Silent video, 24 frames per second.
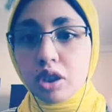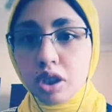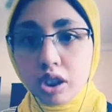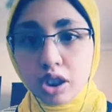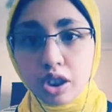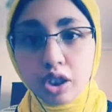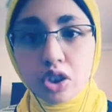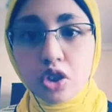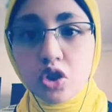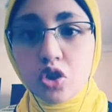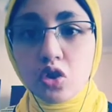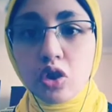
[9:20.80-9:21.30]

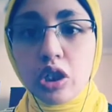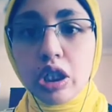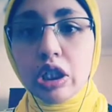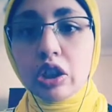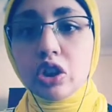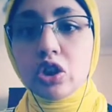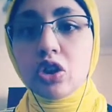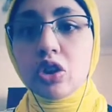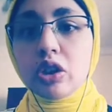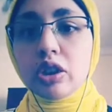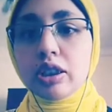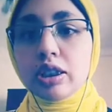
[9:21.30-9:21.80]

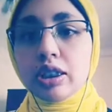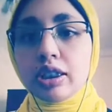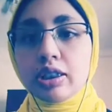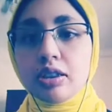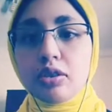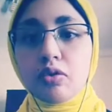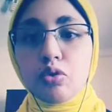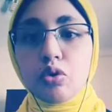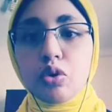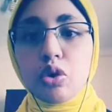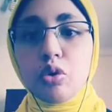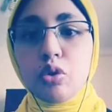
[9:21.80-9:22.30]
instructions, doesn't
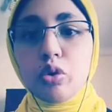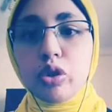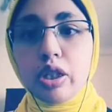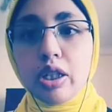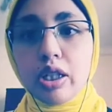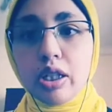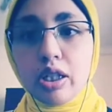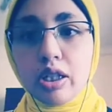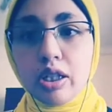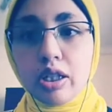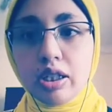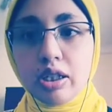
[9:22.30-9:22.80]
follow
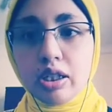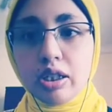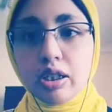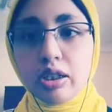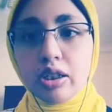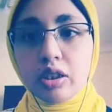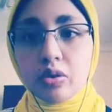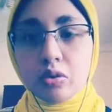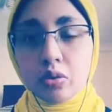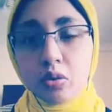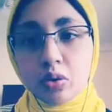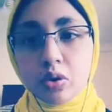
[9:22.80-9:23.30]
the
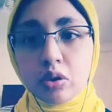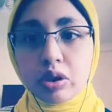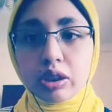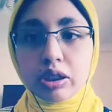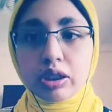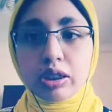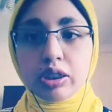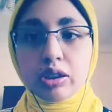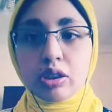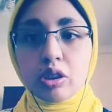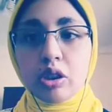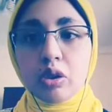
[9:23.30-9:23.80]
rules.
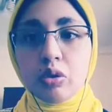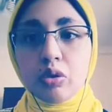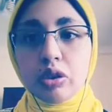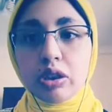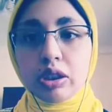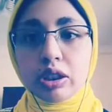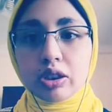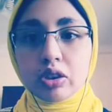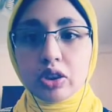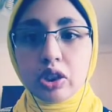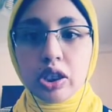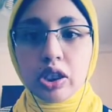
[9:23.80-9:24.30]
He's always
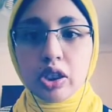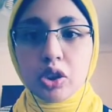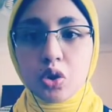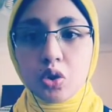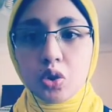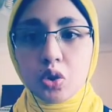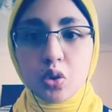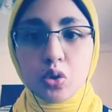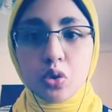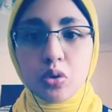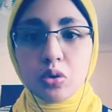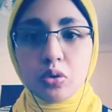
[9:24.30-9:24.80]
trying
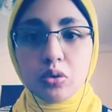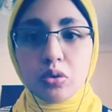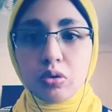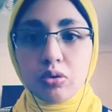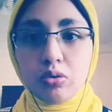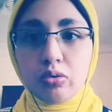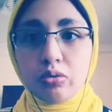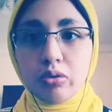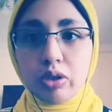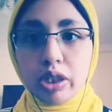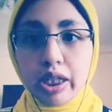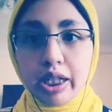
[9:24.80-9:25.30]
to
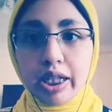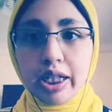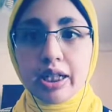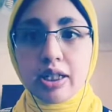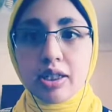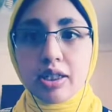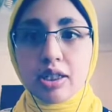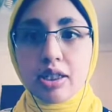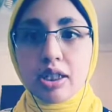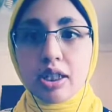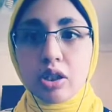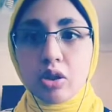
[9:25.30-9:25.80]

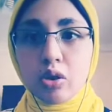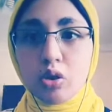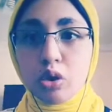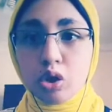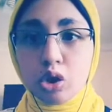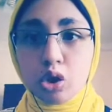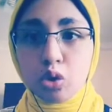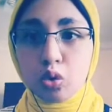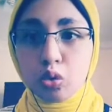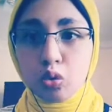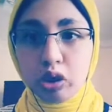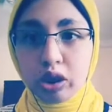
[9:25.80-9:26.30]
act
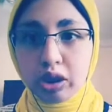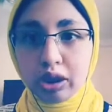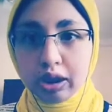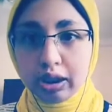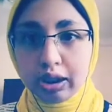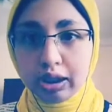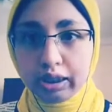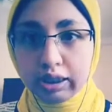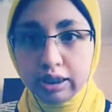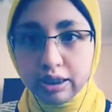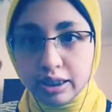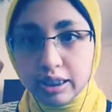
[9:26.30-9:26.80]
according to what
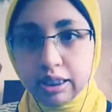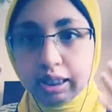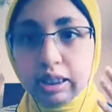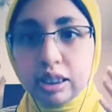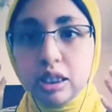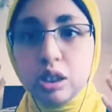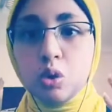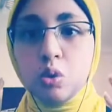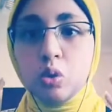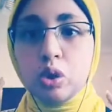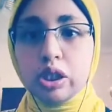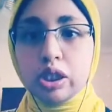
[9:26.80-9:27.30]
he's
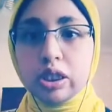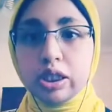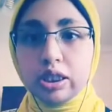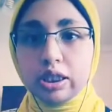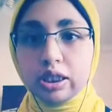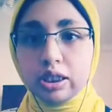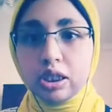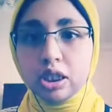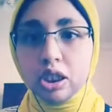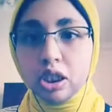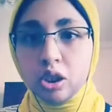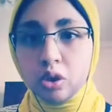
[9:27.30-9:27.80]
thinking, what he
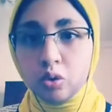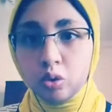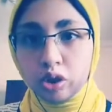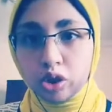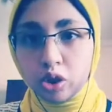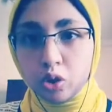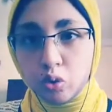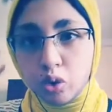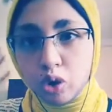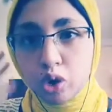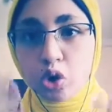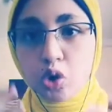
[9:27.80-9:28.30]

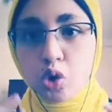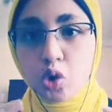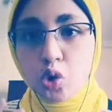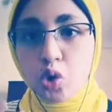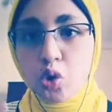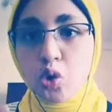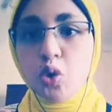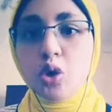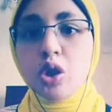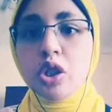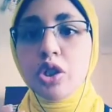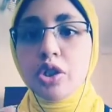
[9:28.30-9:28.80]
wants to
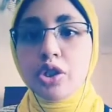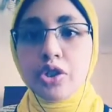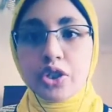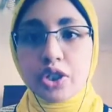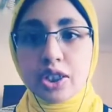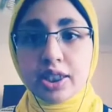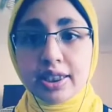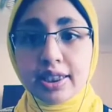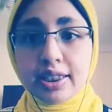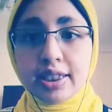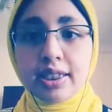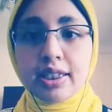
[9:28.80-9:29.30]
do,
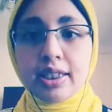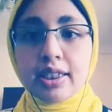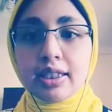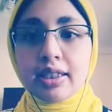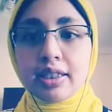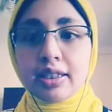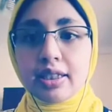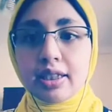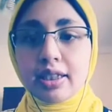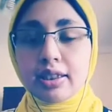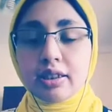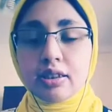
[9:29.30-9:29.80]
just it, and it
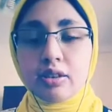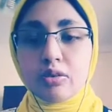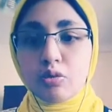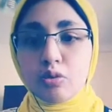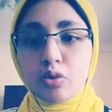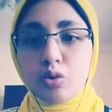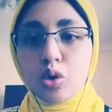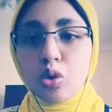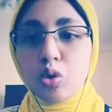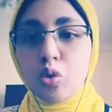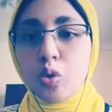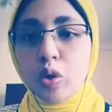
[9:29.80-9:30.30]
doesn't
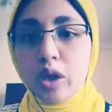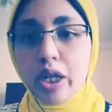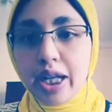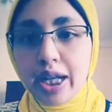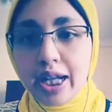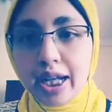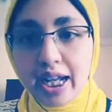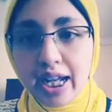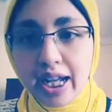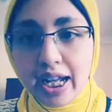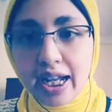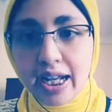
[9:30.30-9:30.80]
follow
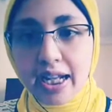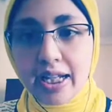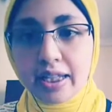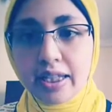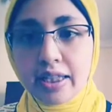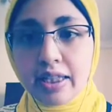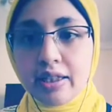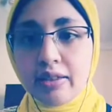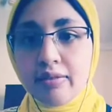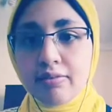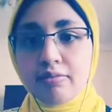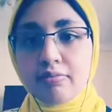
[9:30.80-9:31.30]

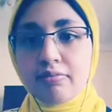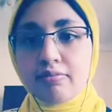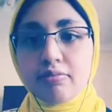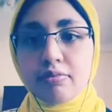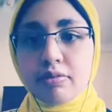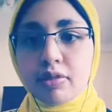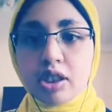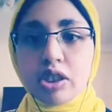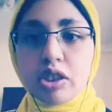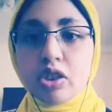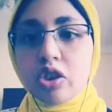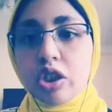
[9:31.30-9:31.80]
any
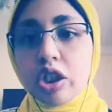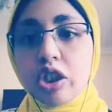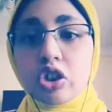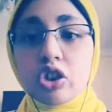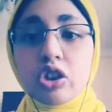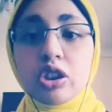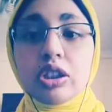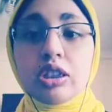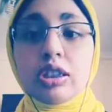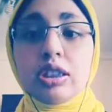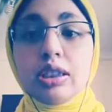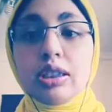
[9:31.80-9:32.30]

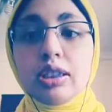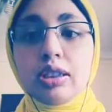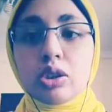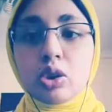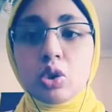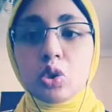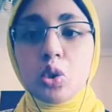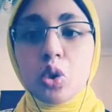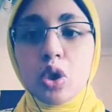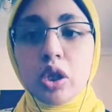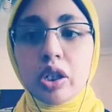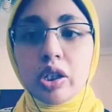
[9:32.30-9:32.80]
instructions. It's
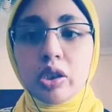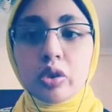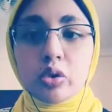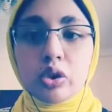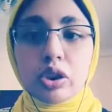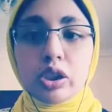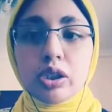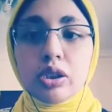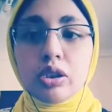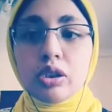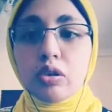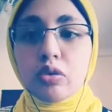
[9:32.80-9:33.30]
so hard for
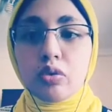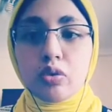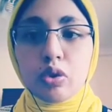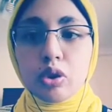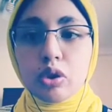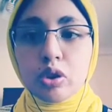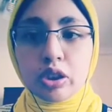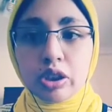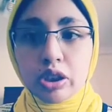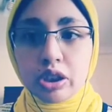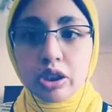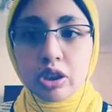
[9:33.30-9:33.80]
him to follow
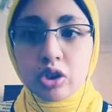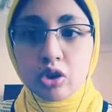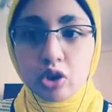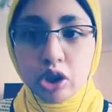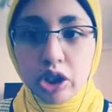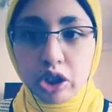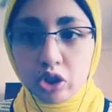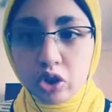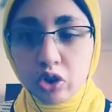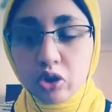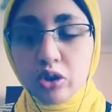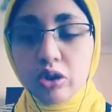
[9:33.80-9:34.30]
the
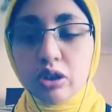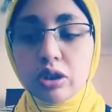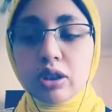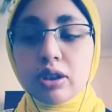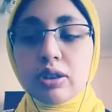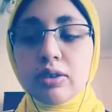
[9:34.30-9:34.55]
instructions.